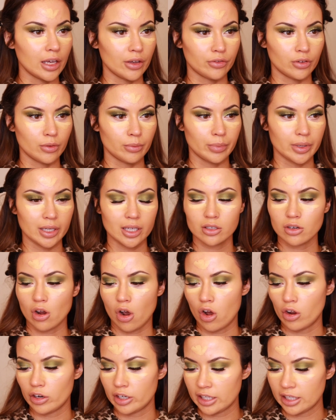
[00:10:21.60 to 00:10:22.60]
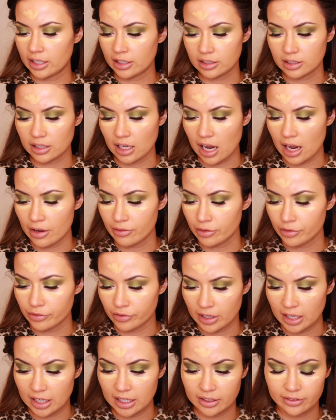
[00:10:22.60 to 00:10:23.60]
If I'm being honest, I have a
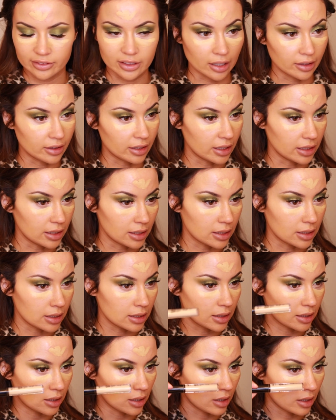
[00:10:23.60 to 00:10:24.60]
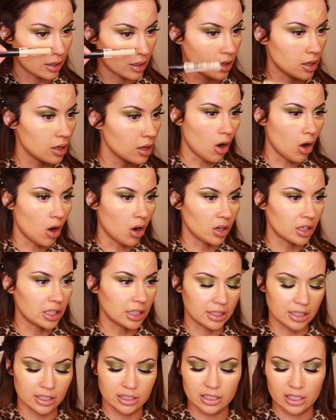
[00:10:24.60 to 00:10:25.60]
feeling that this
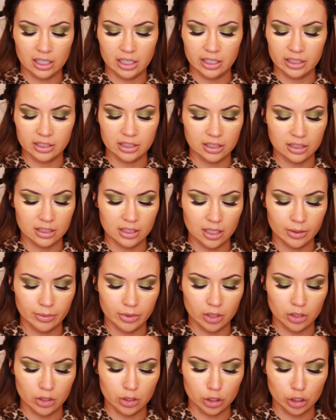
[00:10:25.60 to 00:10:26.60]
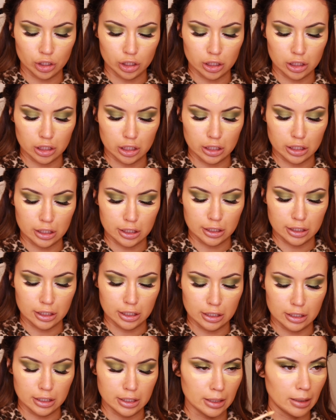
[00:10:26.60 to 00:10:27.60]
oxidizes. Let me just
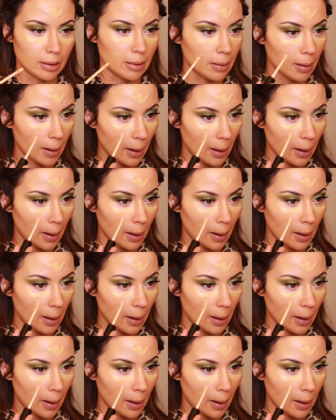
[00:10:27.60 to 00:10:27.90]
see.